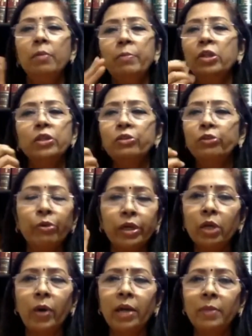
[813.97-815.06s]
because your
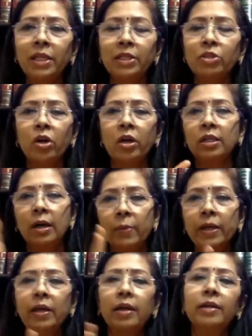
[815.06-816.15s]
requirement is not
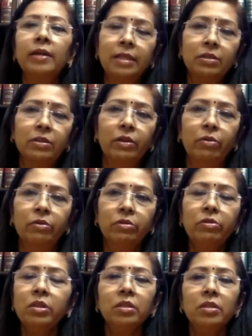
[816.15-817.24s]
covered under these
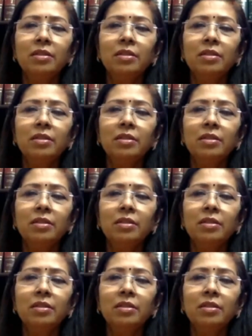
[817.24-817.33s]
grounds.